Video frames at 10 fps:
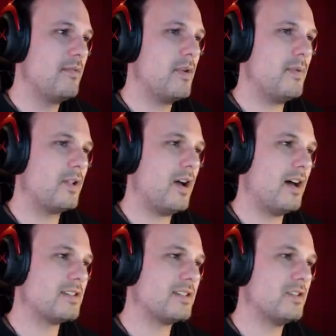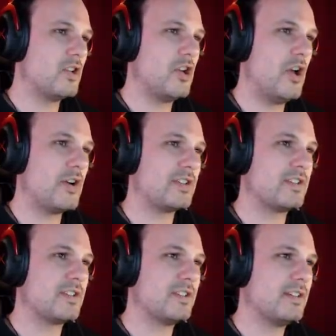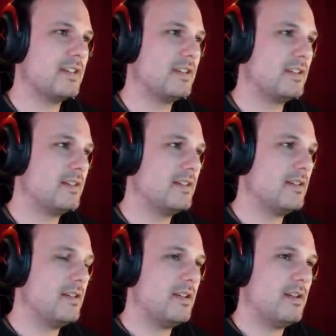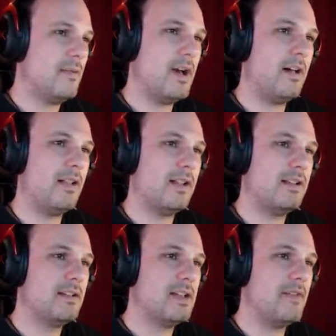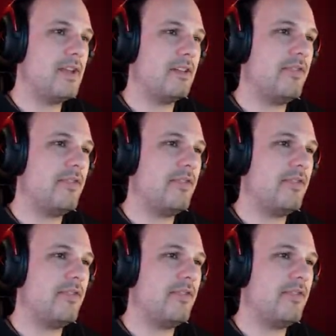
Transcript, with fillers: we will cast the curse. Well, if we can